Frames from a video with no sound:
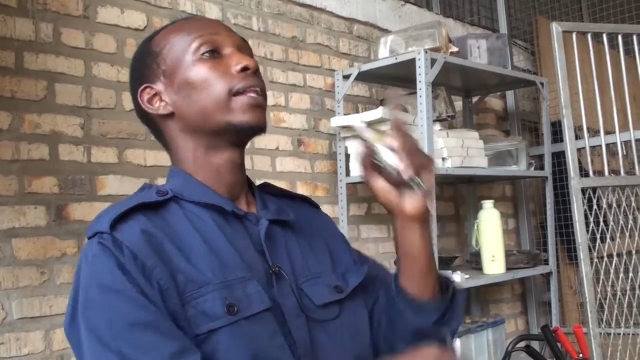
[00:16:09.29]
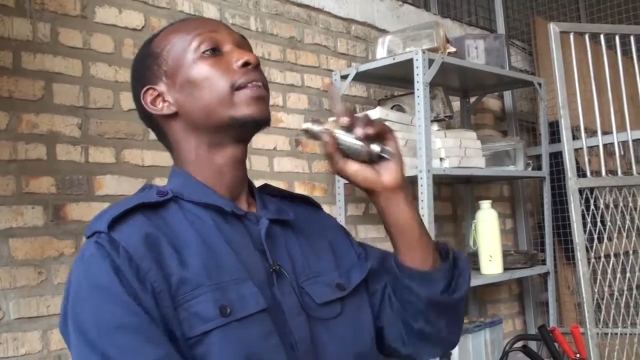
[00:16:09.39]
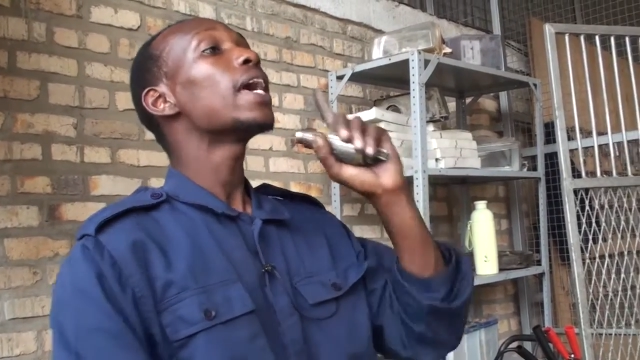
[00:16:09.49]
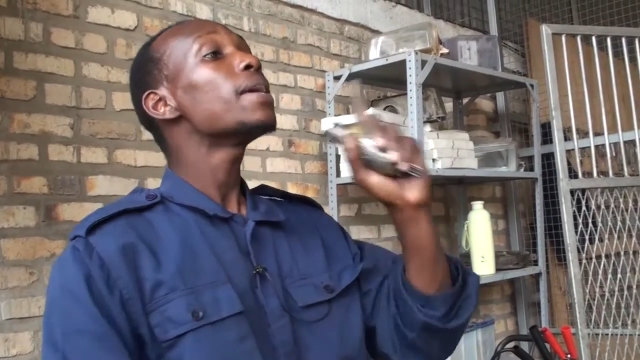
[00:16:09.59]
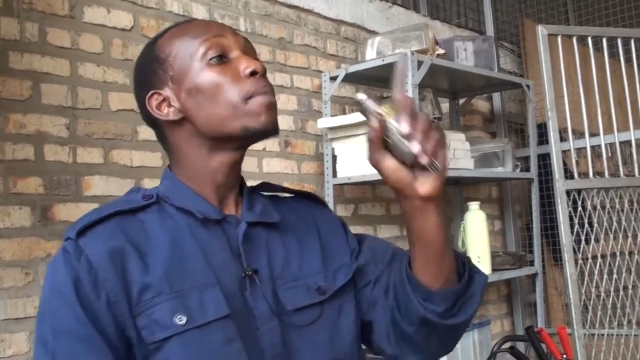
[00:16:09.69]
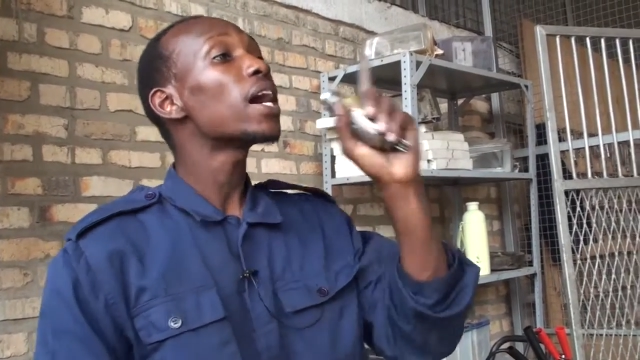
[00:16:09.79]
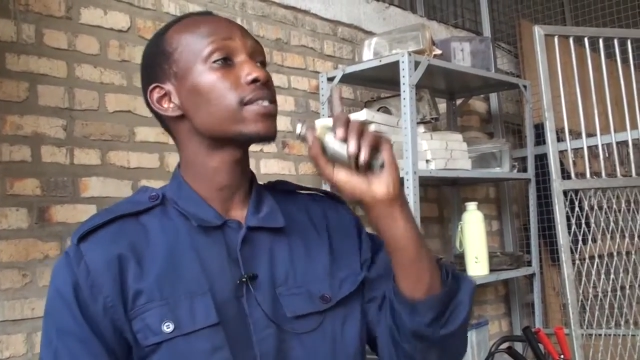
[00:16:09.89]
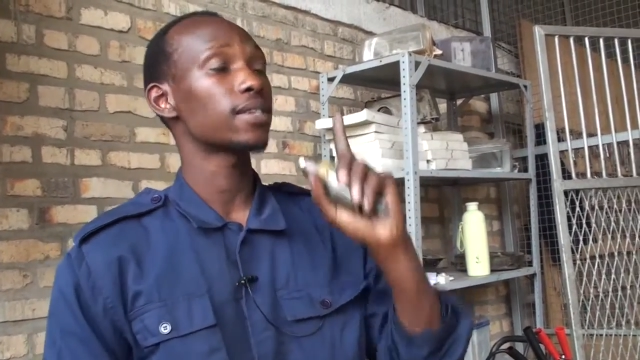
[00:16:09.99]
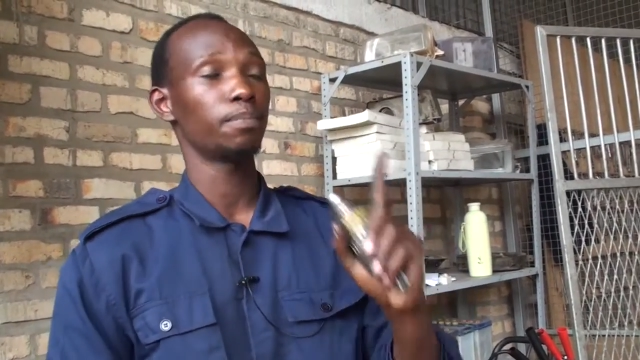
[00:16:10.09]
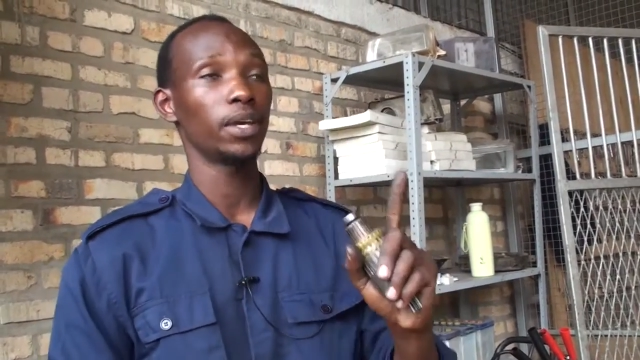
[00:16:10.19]
There
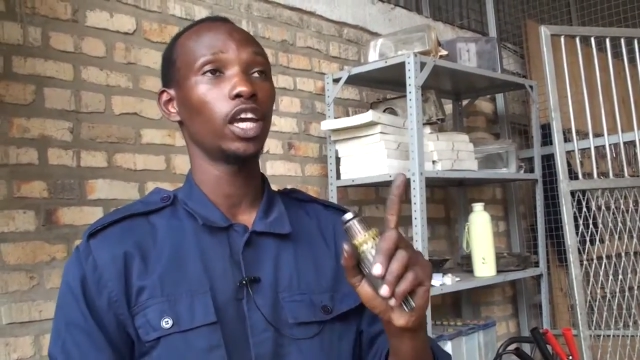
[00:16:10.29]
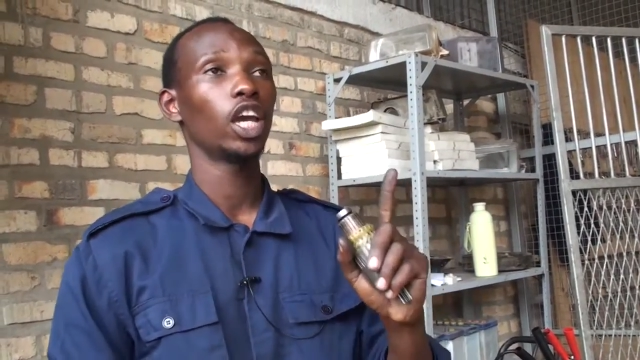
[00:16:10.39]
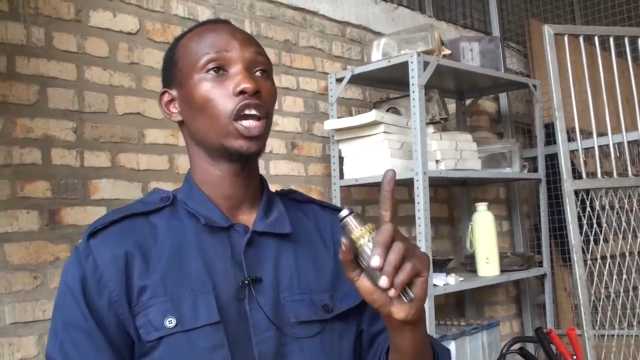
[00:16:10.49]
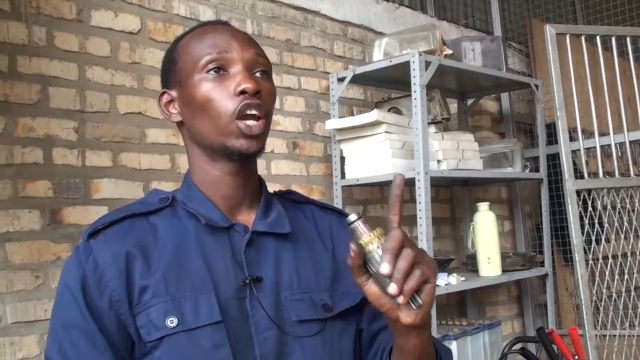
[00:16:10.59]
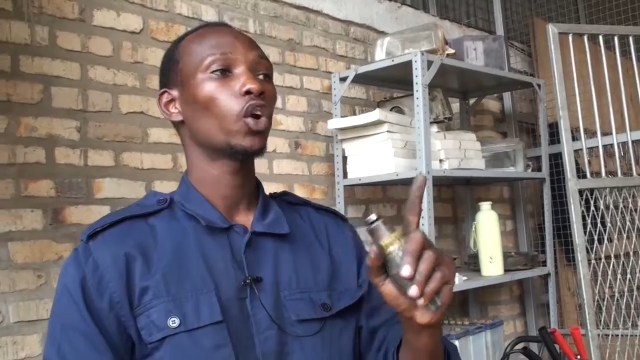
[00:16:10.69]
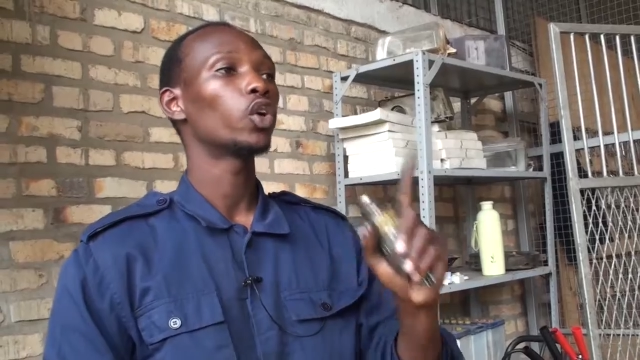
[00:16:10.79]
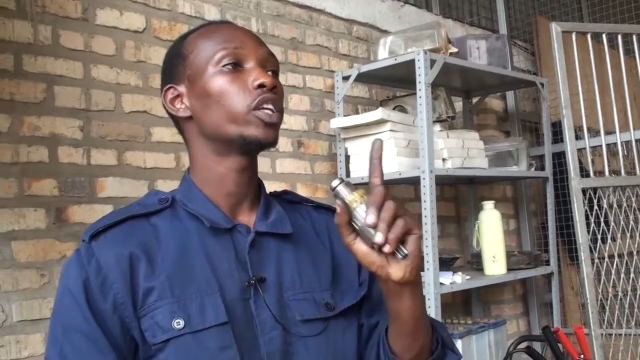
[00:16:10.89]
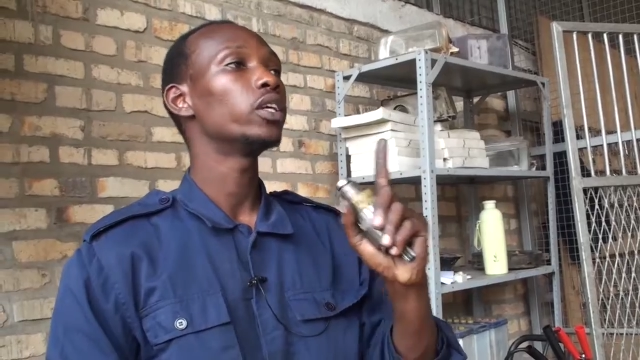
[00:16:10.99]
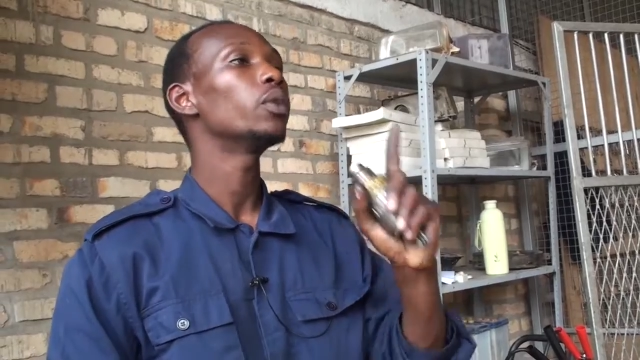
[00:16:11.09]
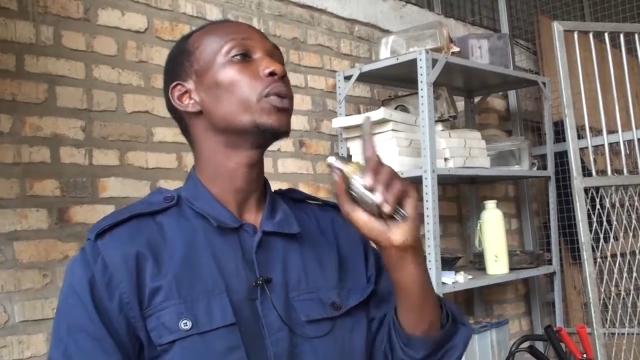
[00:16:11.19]
must be
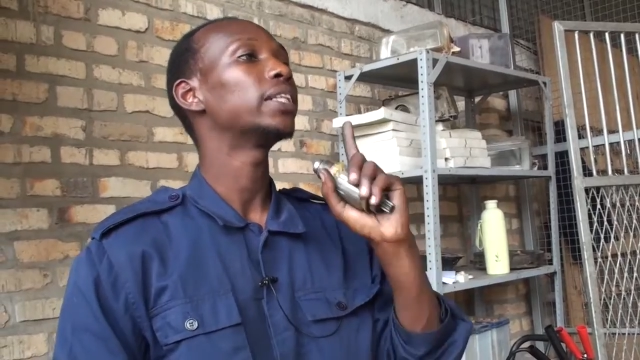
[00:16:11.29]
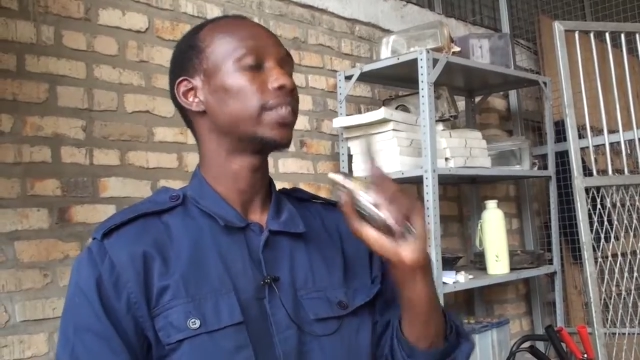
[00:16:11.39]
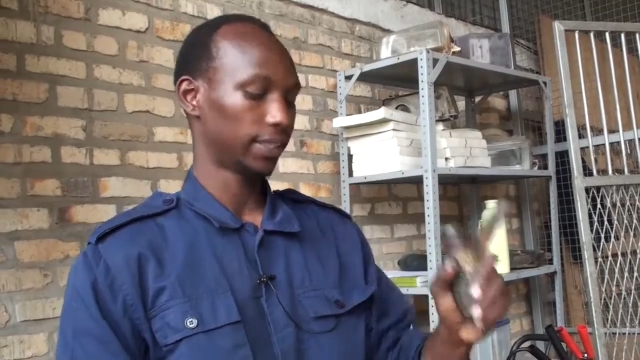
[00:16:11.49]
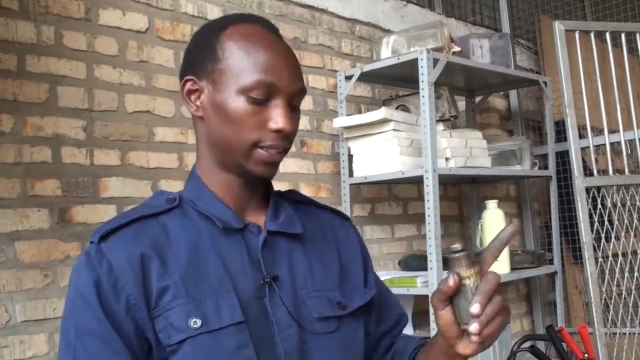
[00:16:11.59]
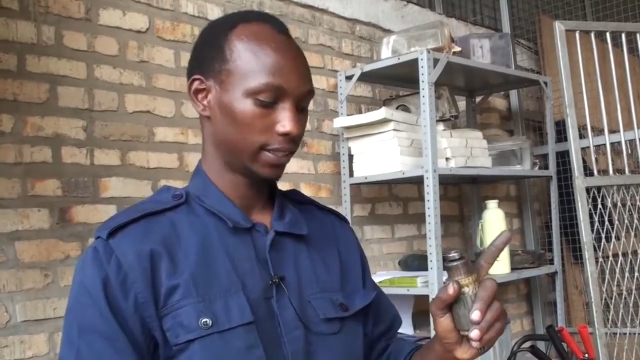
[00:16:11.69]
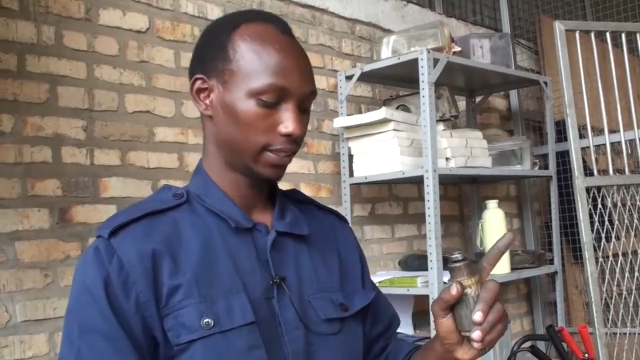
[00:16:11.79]
continuity